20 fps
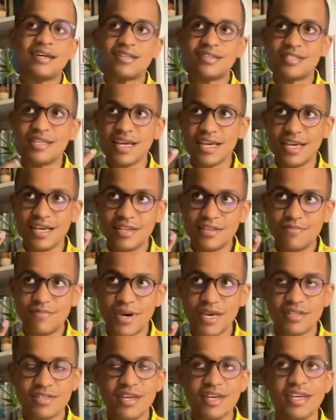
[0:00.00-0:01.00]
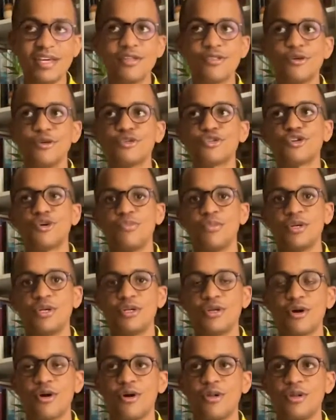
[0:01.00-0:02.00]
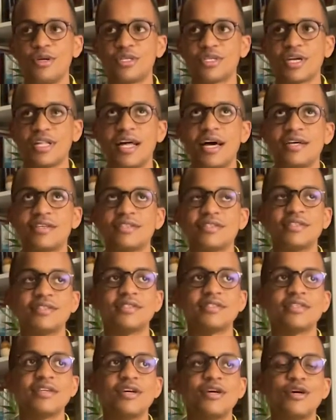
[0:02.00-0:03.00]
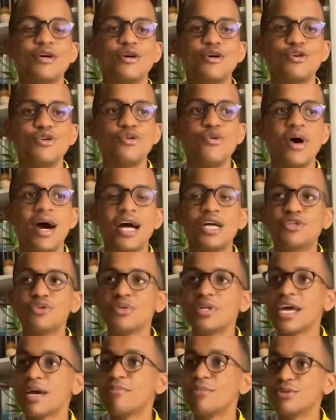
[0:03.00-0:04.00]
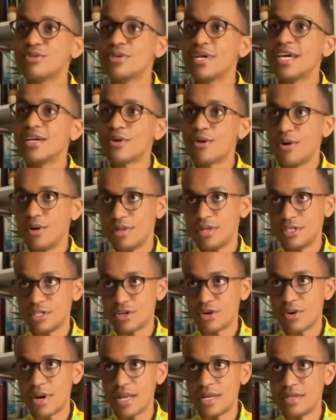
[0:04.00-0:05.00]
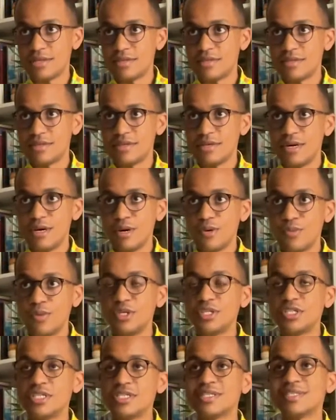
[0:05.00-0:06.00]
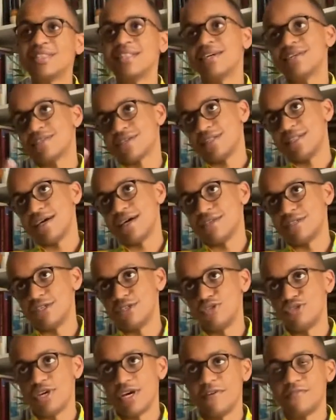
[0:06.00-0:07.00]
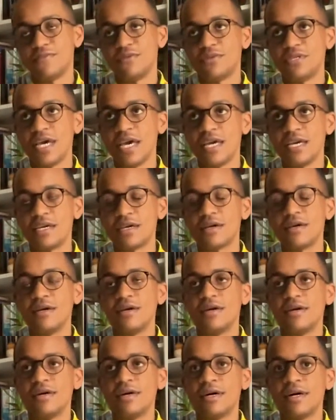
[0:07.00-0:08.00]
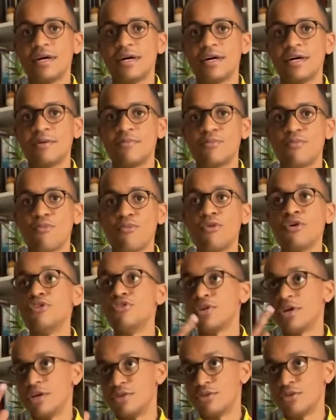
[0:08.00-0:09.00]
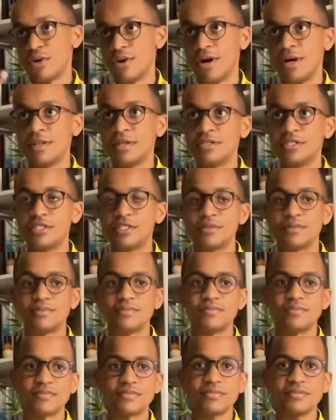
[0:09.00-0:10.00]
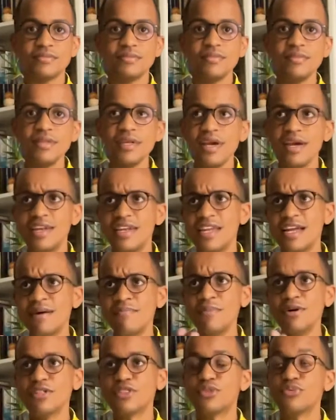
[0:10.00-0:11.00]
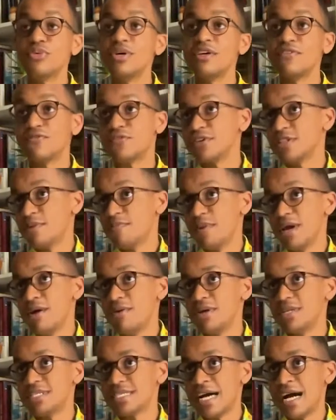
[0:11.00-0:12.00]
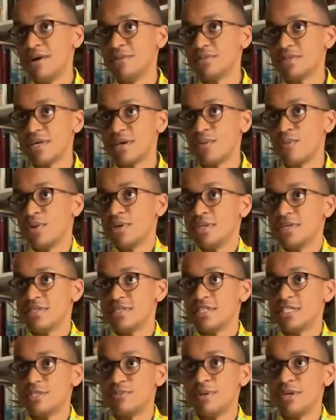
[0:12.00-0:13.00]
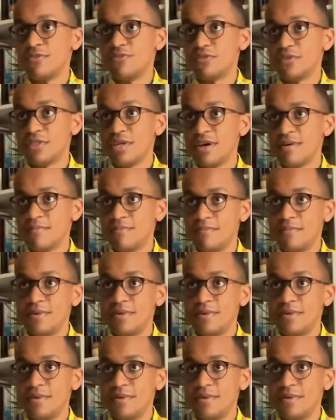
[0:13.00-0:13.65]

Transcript: Second, by taking those community college classes, you're actually able to get college credits, which is less classes you have to take when you get to college. Number 3, for the parents out there, what does this mean for them?